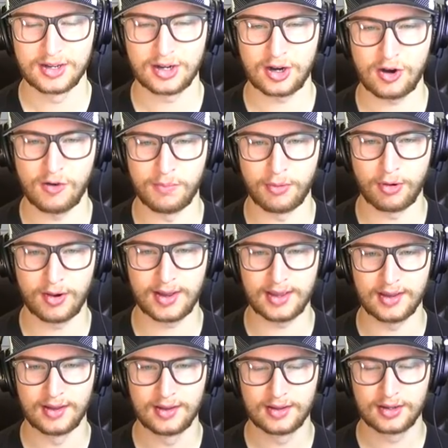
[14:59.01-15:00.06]
Oh
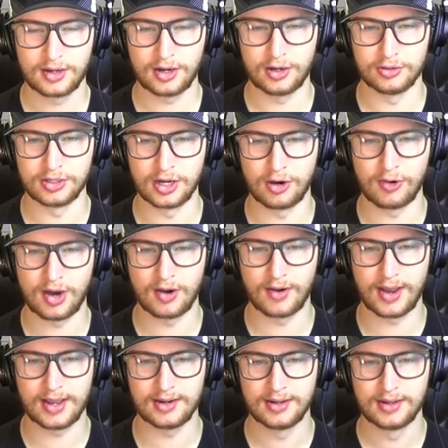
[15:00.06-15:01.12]
boy. Oh no. All
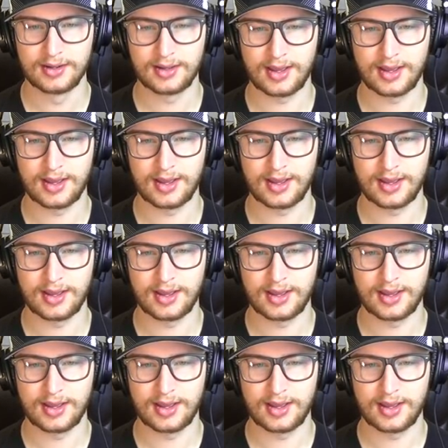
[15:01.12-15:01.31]
right.